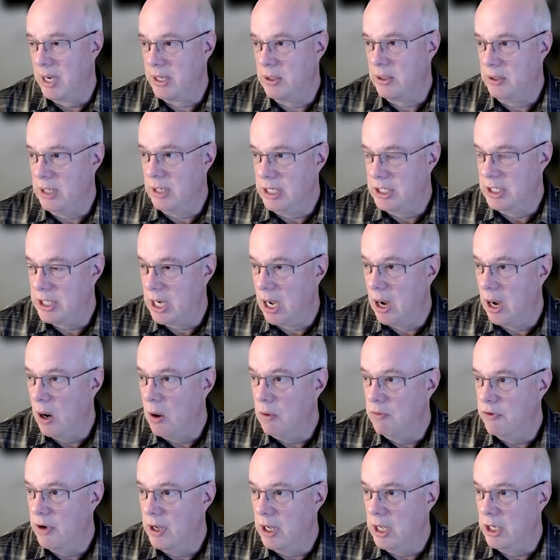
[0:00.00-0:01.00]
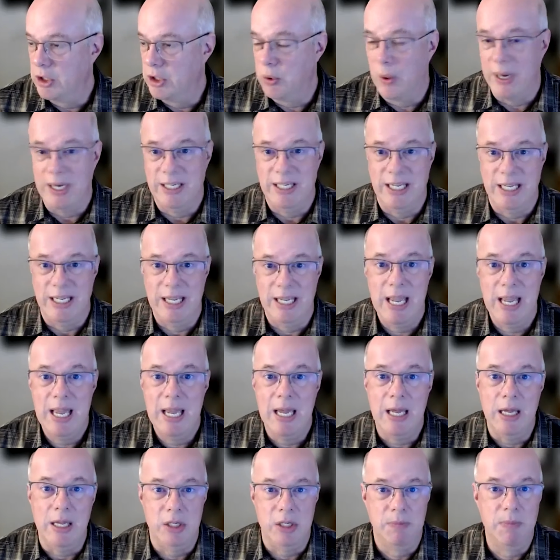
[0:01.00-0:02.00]
goodness, over 20
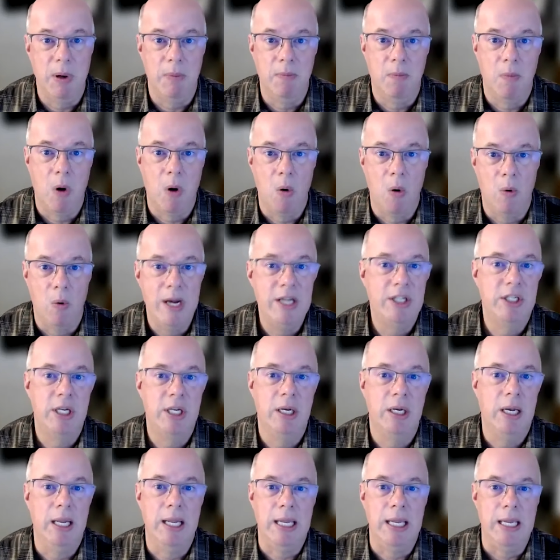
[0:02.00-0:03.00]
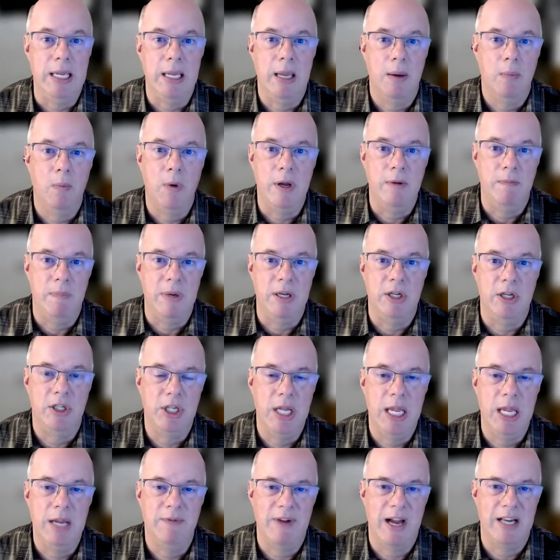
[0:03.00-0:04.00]
years, but more recently, we've been
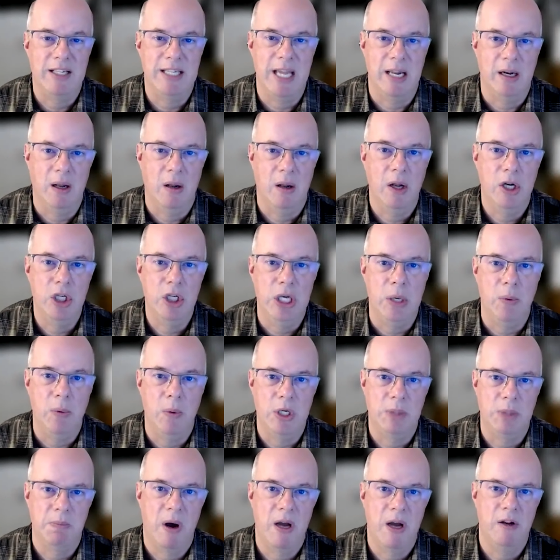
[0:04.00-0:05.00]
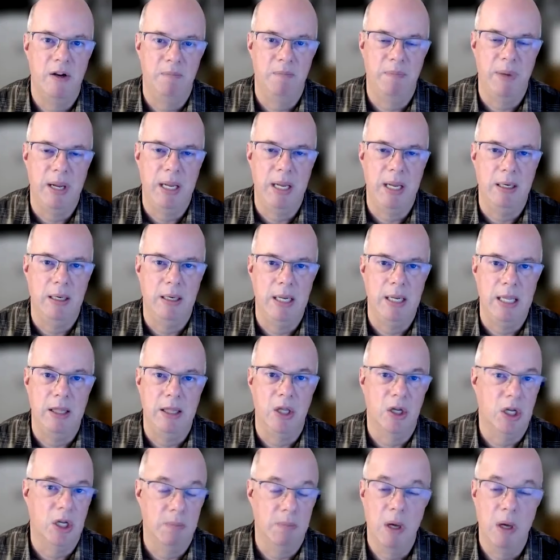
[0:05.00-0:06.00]
seeing that technology, which might have been in
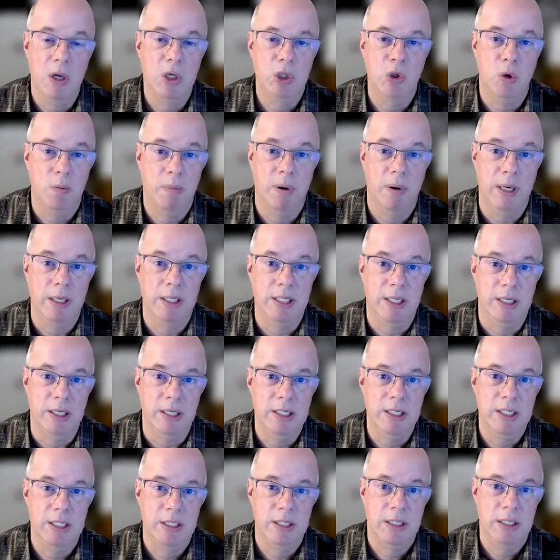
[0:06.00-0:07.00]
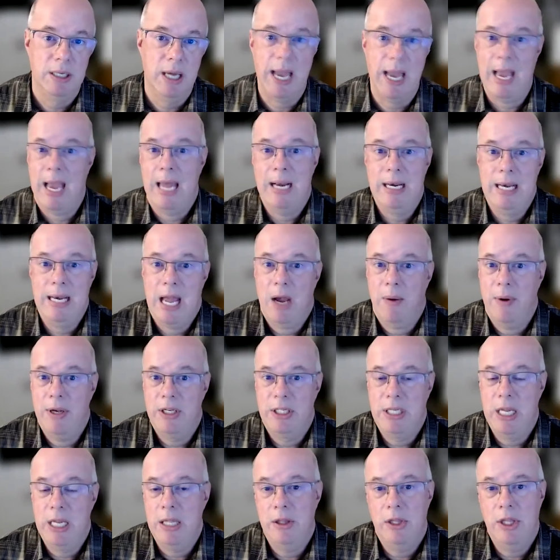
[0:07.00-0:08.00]
the commercial printers, and now
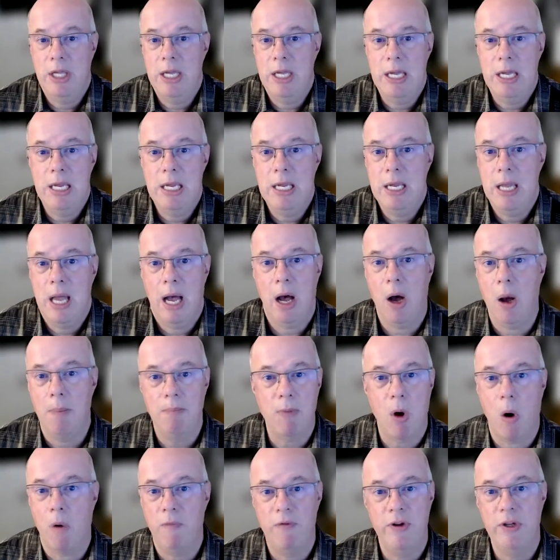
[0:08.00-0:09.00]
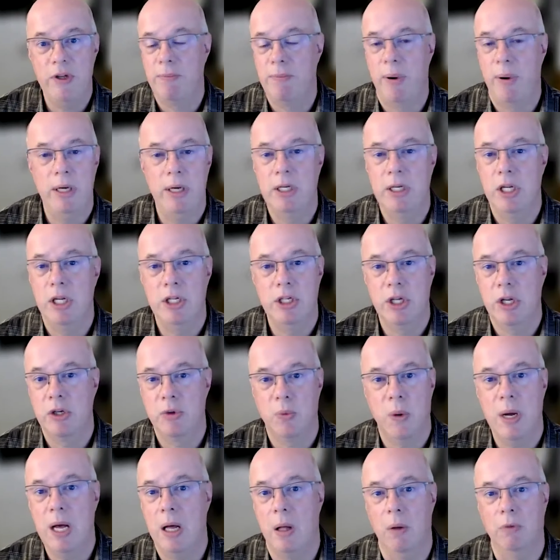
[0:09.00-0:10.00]
it's in the office printers as
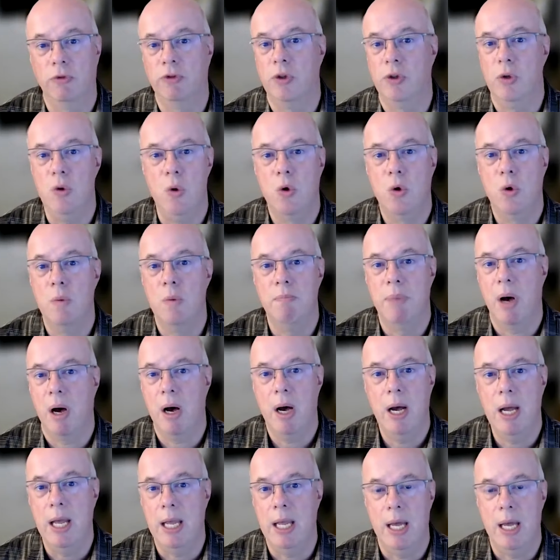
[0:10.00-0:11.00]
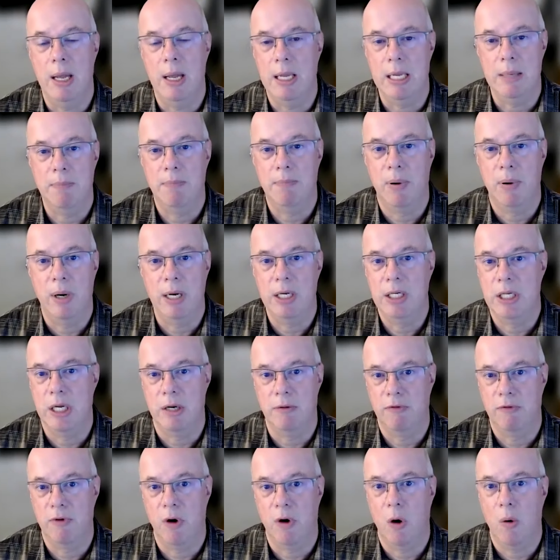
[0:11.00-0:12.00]
well. So you can buy a printer
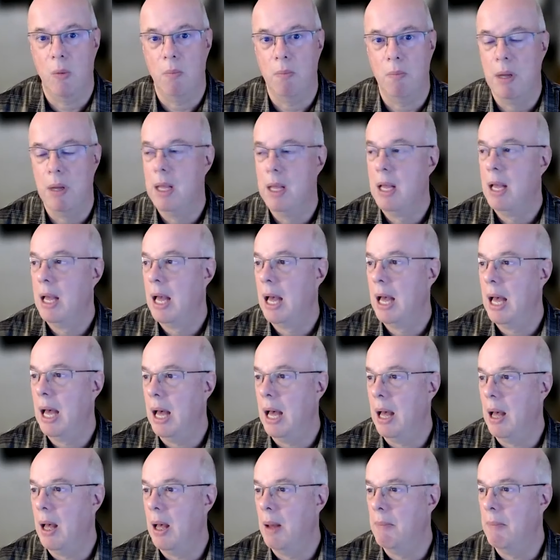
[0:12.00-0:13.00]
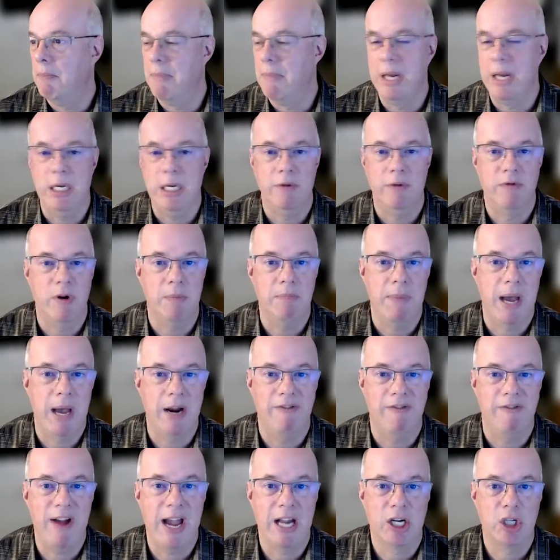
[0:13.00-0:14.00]
from many different
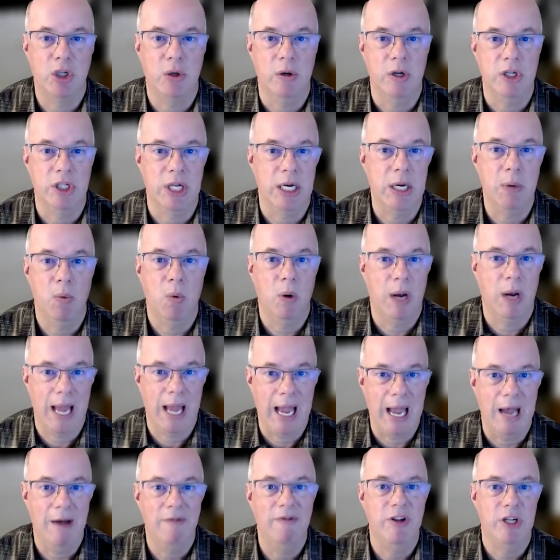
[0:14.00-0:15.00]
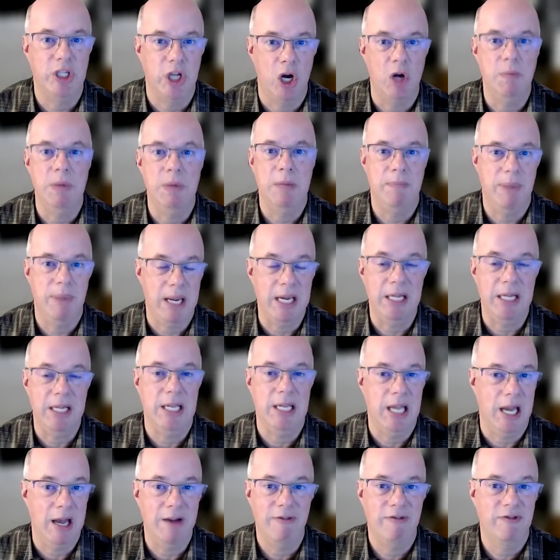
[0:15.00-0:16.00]
manufacturers, and it will have Adobe
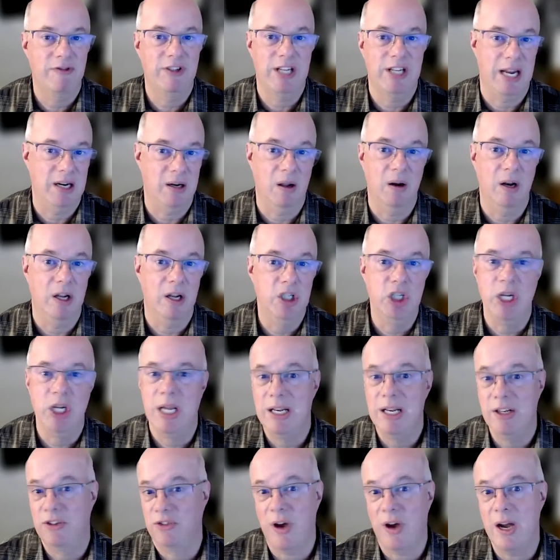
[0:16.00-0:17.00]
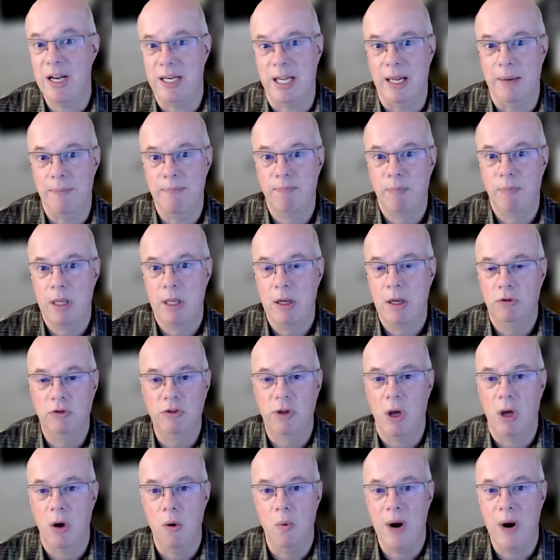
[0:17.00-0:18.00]
PDF technology inside it.
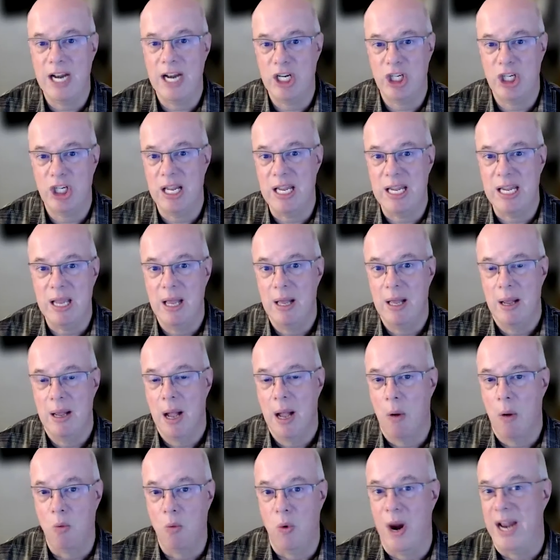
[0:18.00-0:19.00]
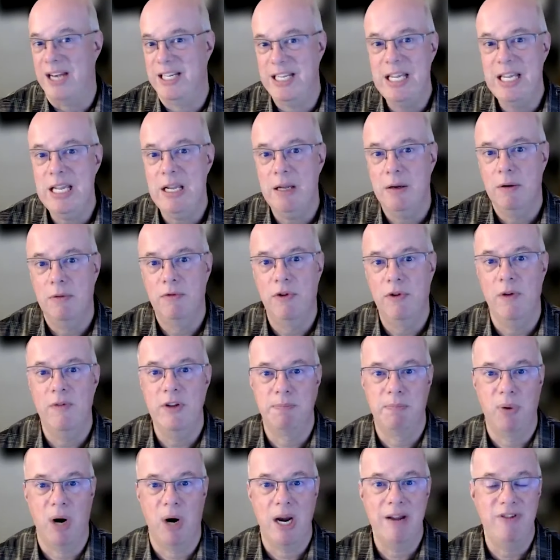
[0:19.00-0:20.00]
So we're actually ready for this
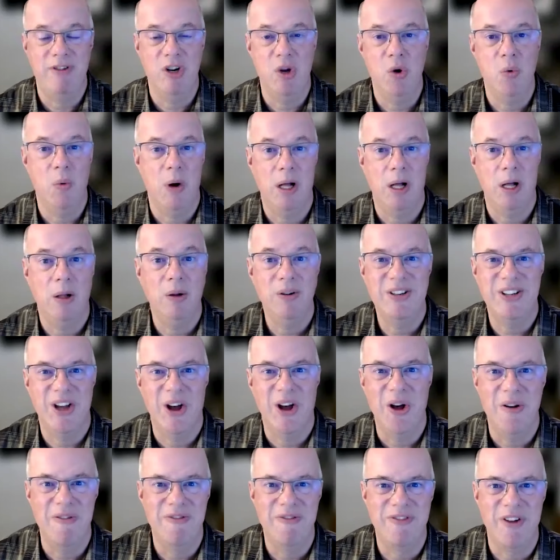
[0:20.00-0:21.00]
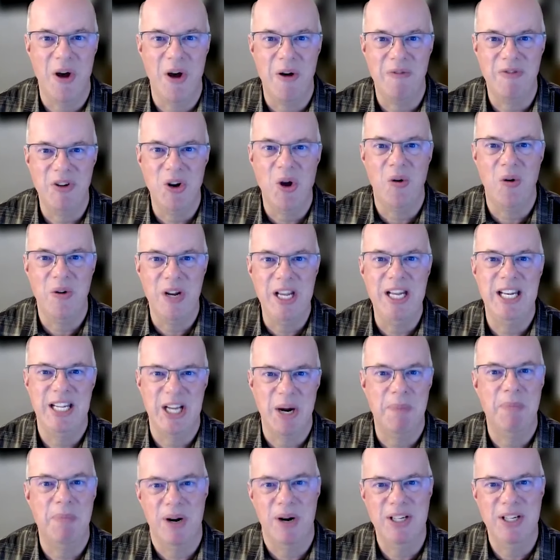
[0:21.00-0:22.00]
brave new world of not needing
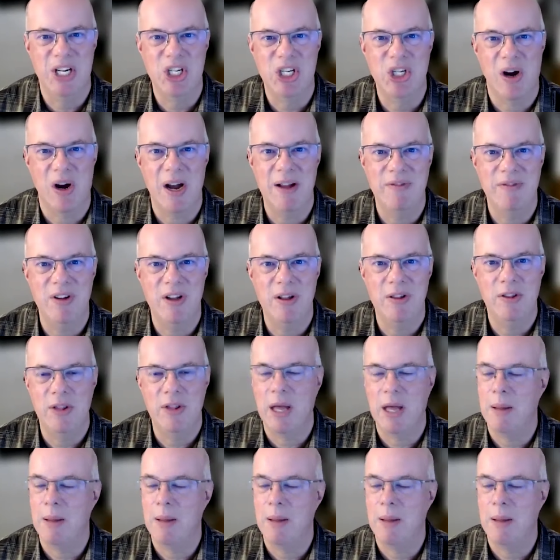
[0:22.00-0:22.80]
a printer driver.